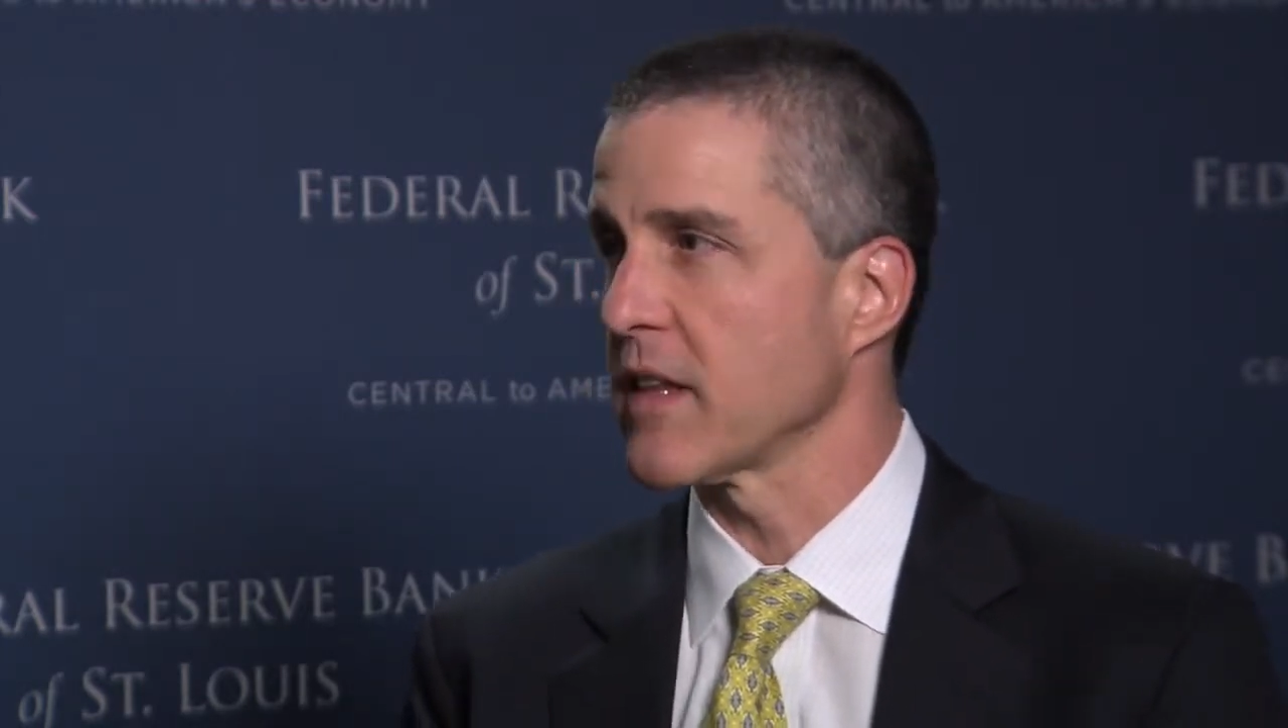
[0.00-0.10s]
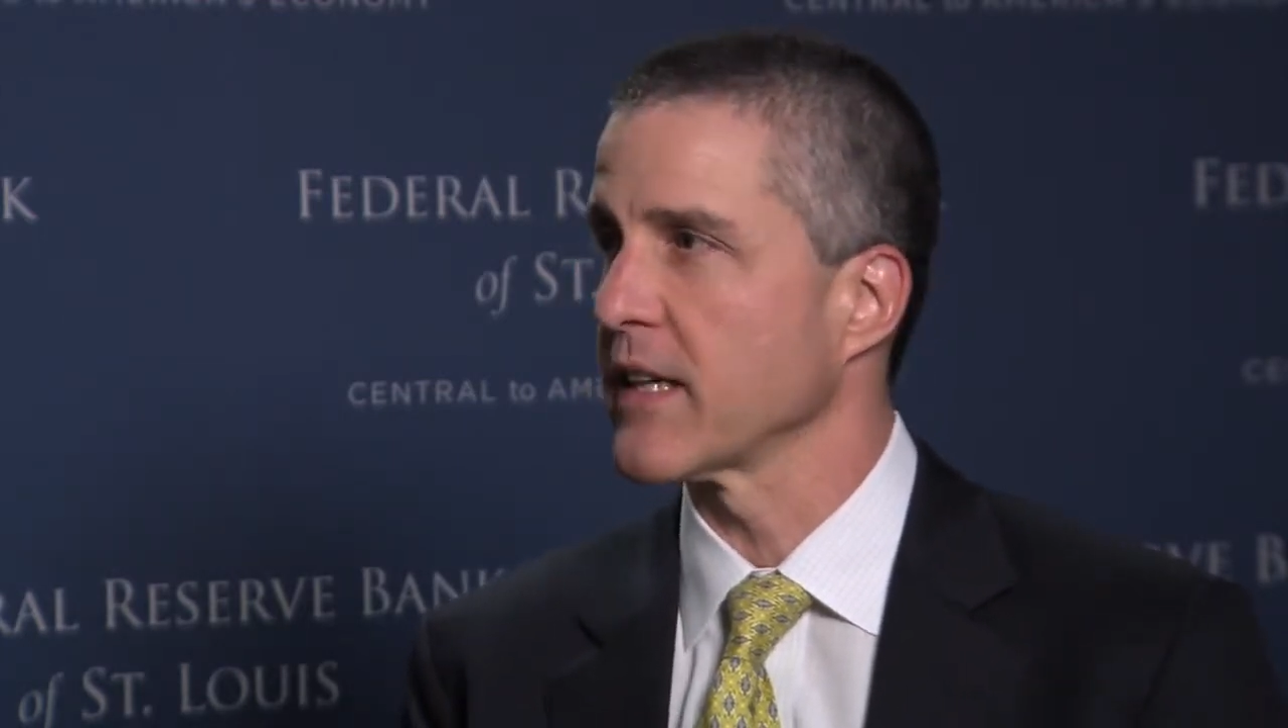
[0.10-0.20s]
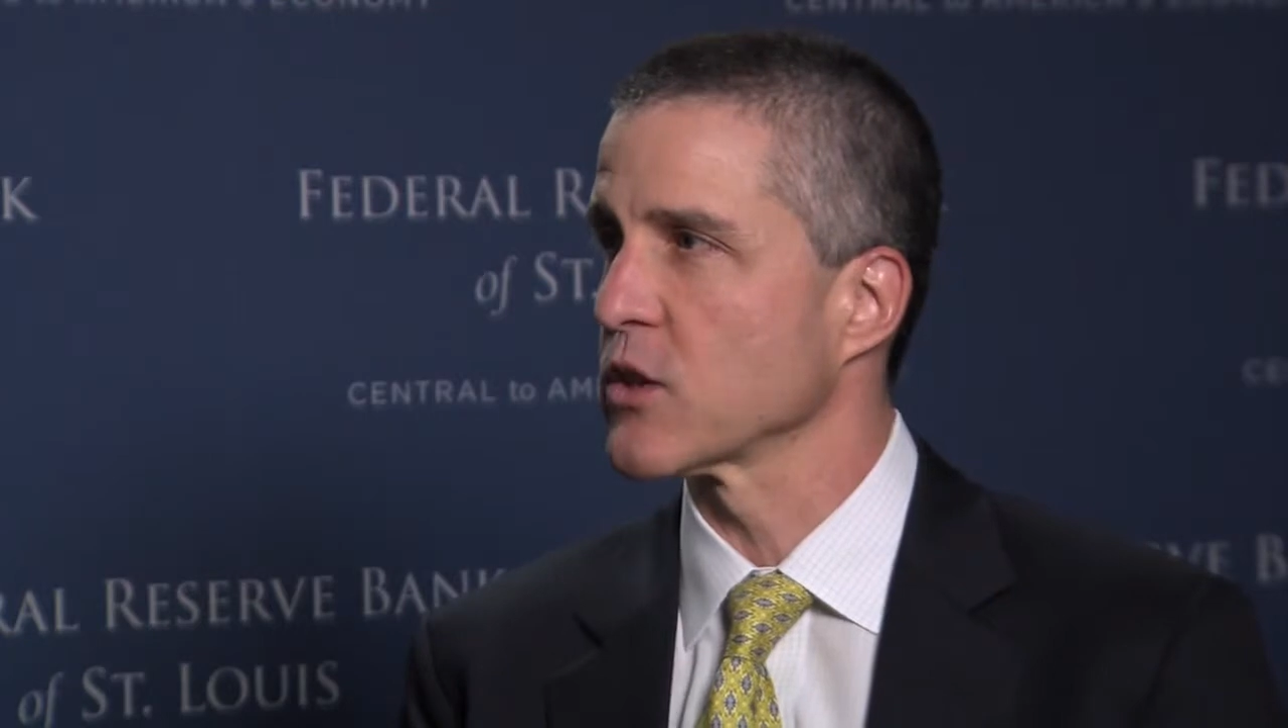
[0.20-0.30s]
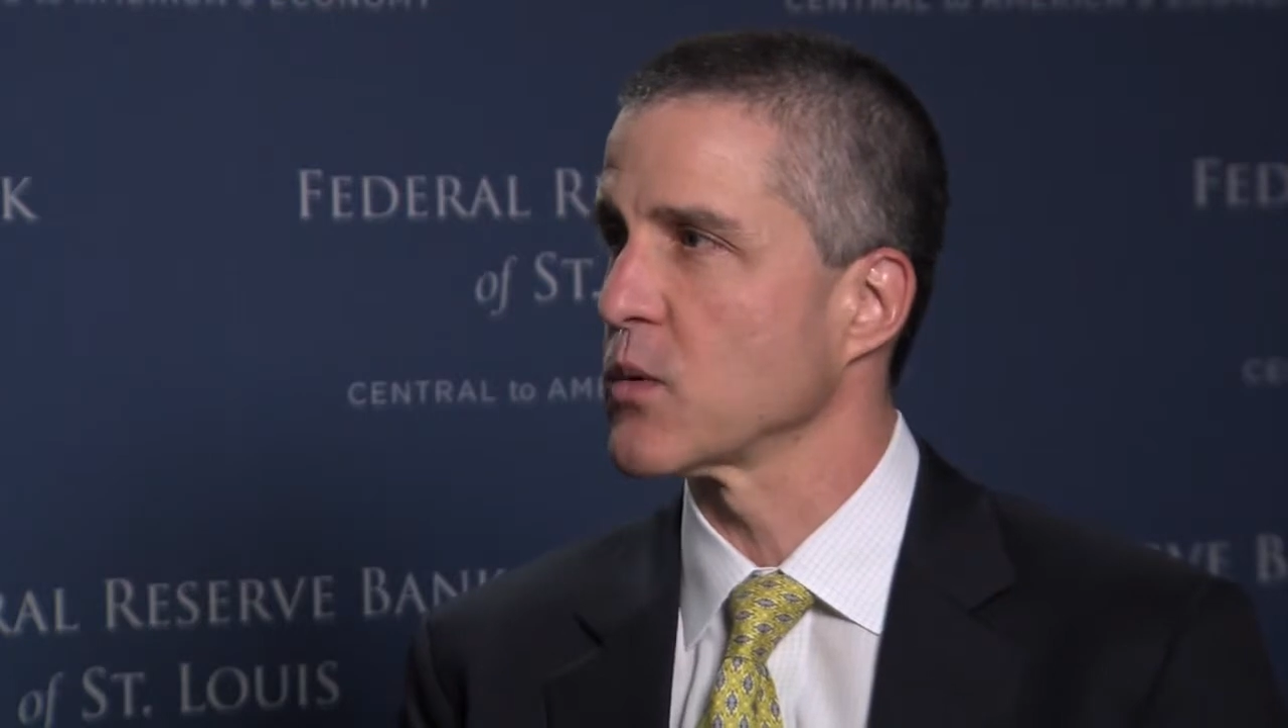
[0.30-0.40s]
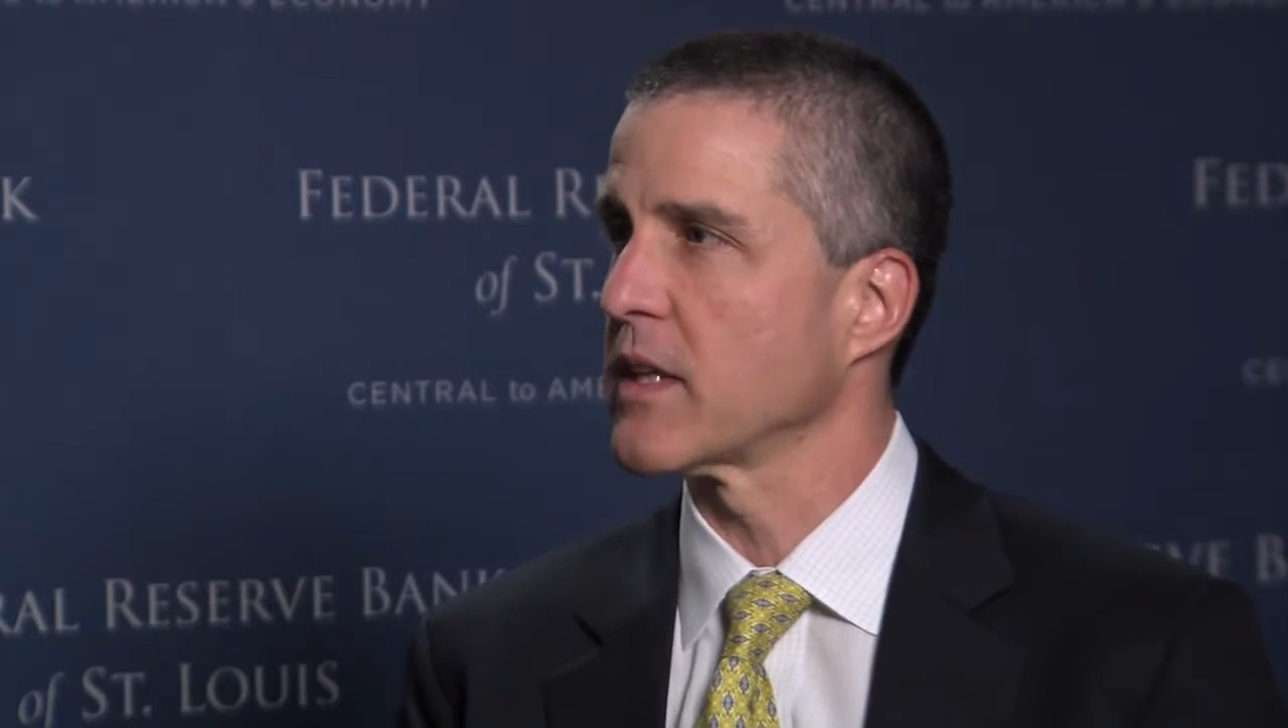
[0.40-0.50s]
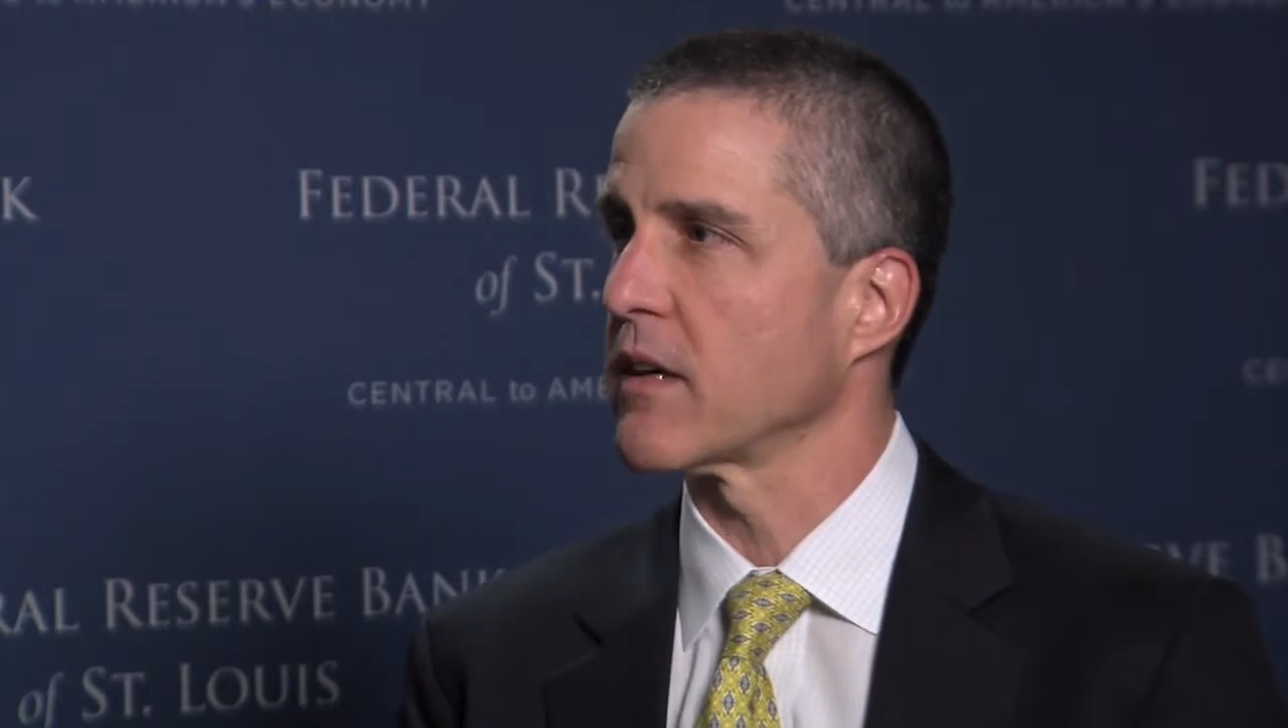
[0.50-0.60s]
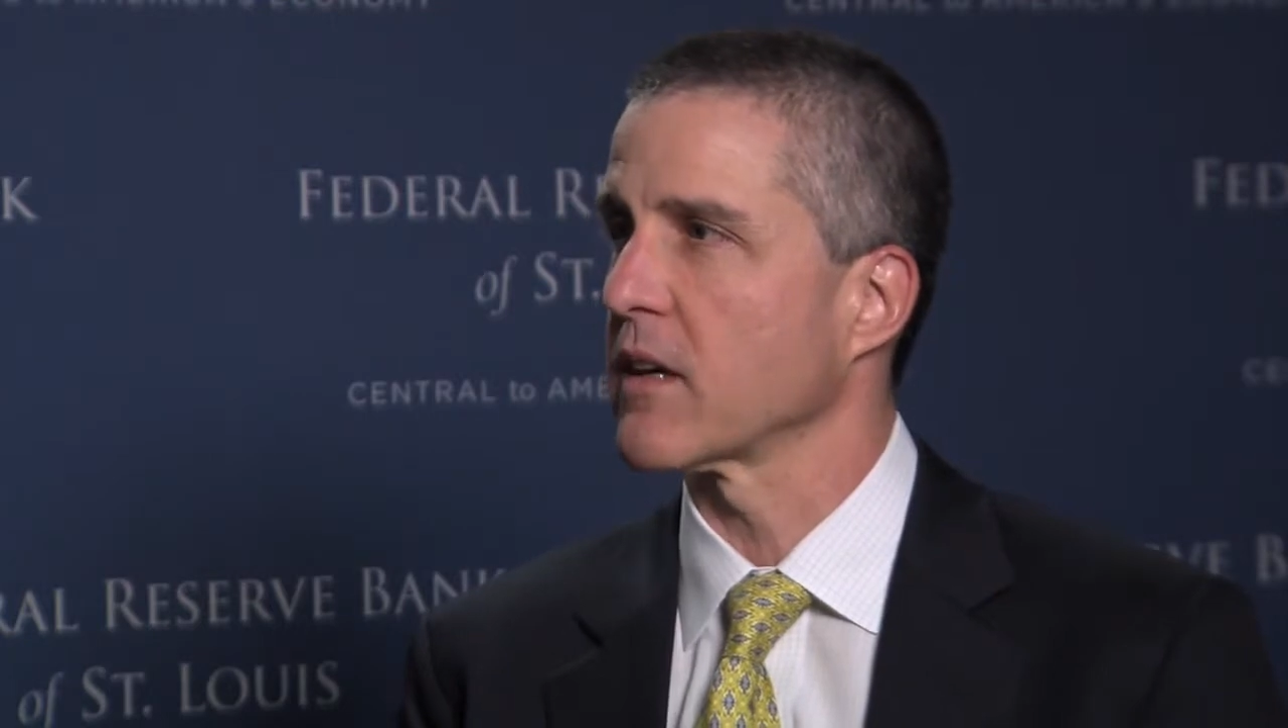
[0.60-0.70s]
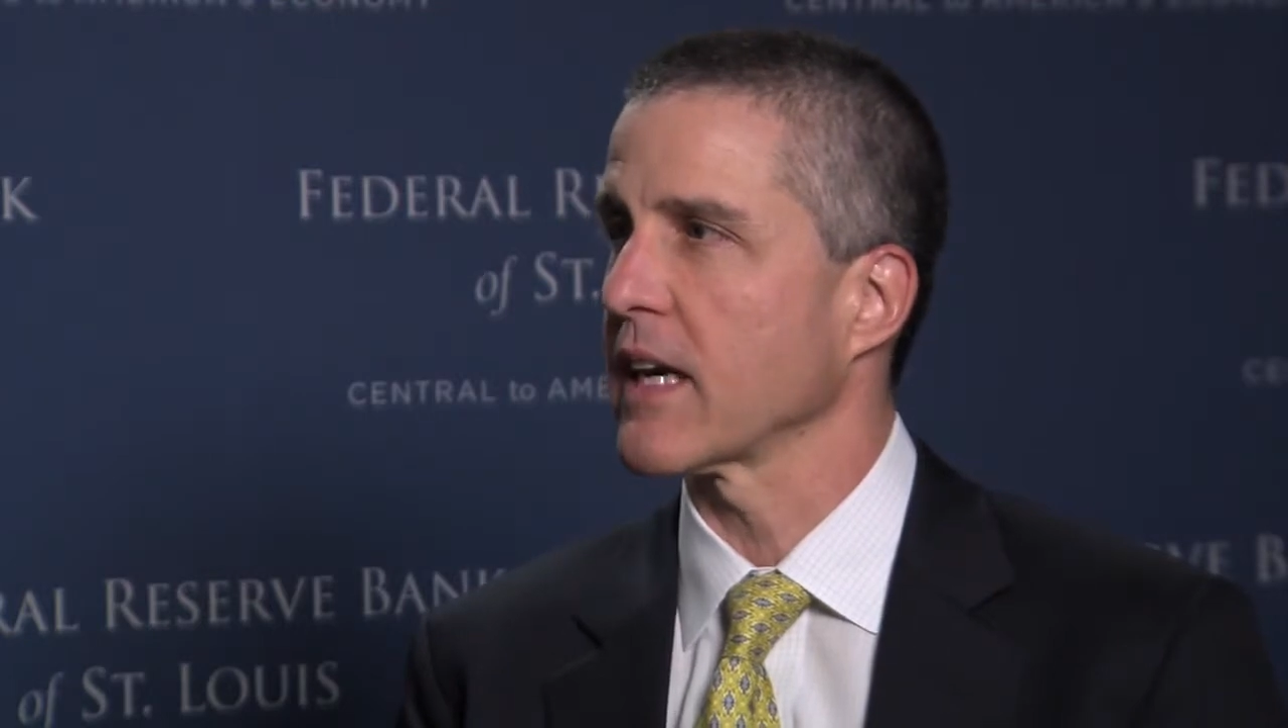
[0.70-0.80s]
things with their